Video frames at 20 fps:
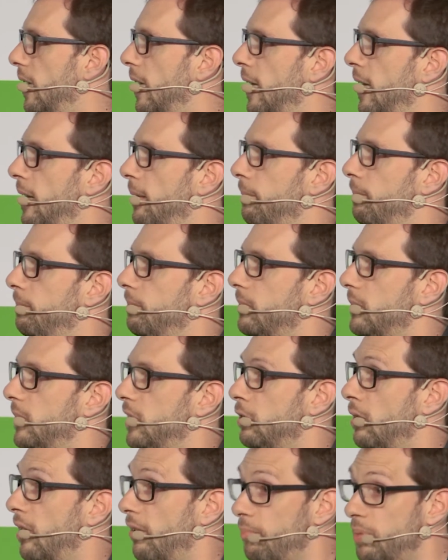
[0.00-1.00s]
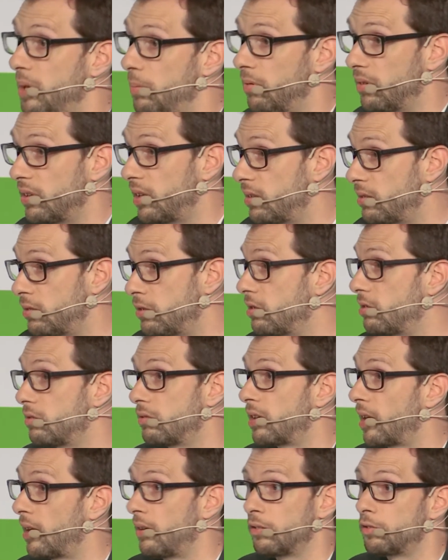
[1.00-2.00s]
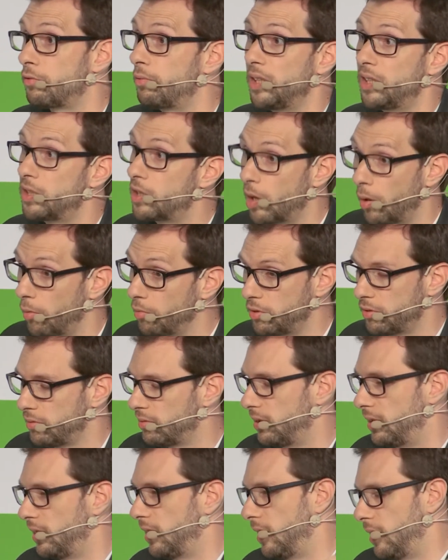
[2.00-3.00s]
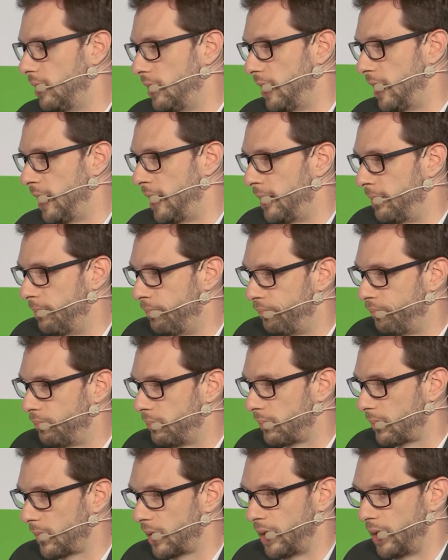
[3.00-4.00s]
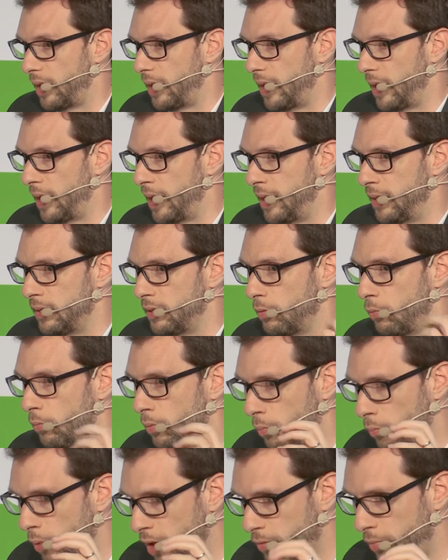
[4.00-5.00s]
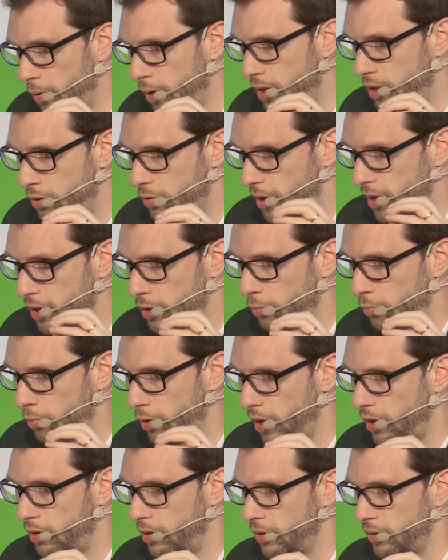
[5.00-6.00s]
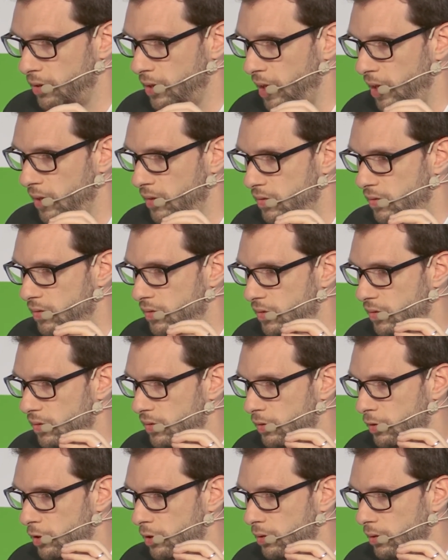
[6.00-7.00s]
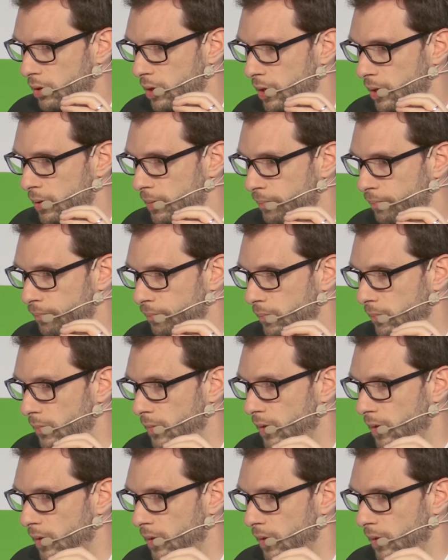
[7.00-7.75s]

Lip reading: You have people that just cannot read code. And what we're trying to work on is algorithm